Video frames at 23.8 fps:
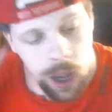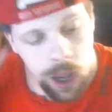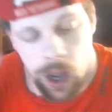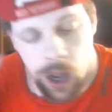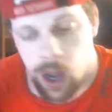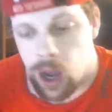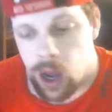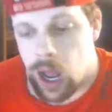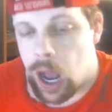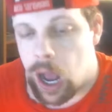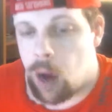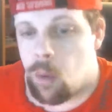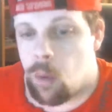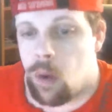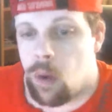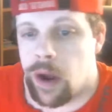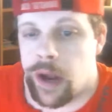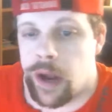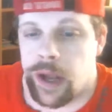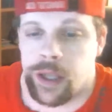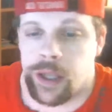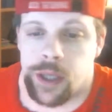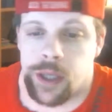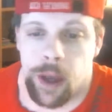I
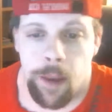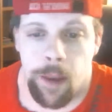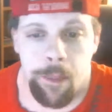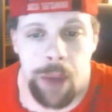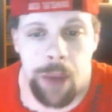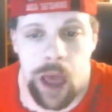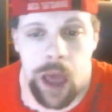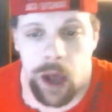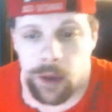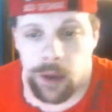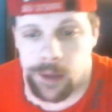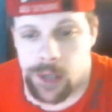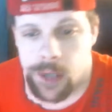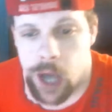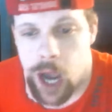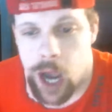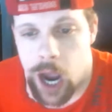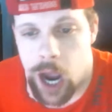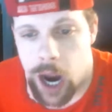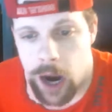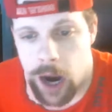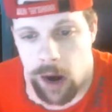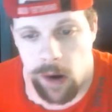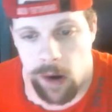went to Bell
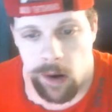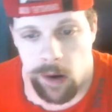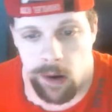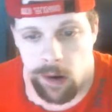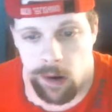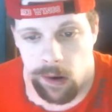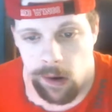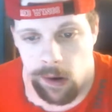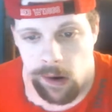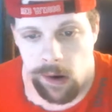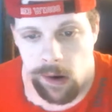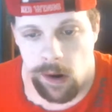Tire